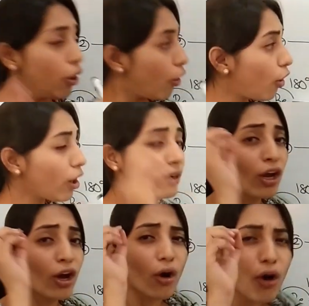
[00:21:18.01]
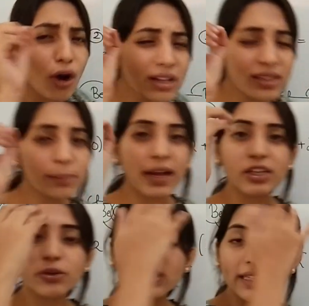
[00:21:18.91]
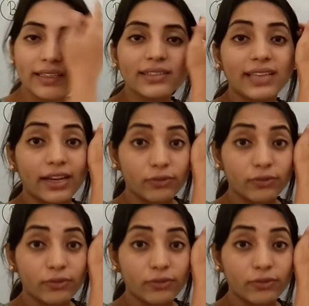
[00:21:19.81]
or all the minute details that